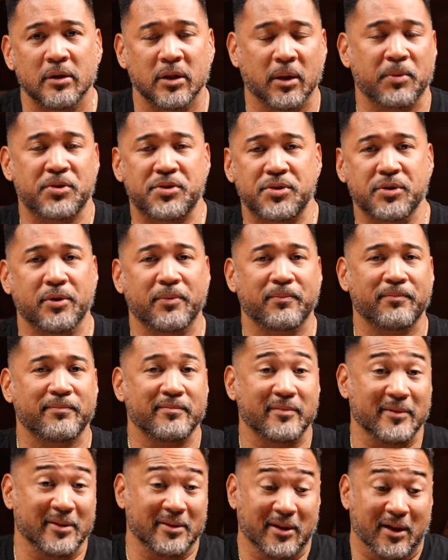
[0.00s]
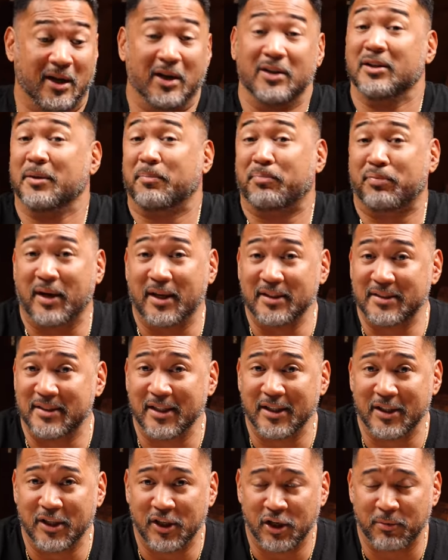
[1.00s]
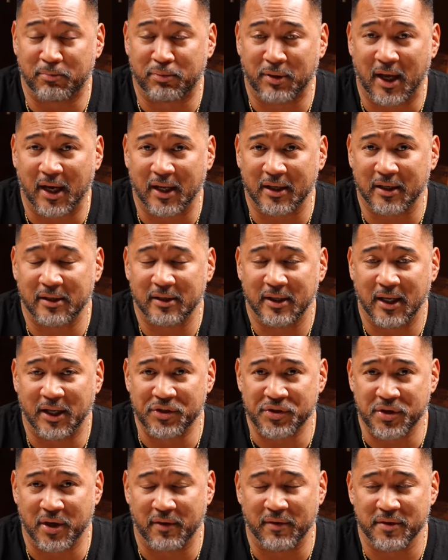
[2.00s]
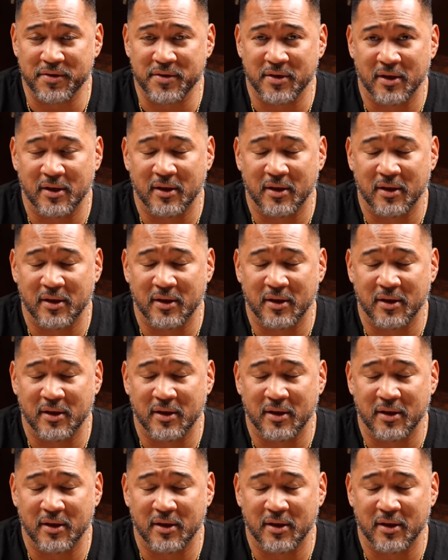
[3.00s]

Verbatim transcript: Number two, underpricing your product and service.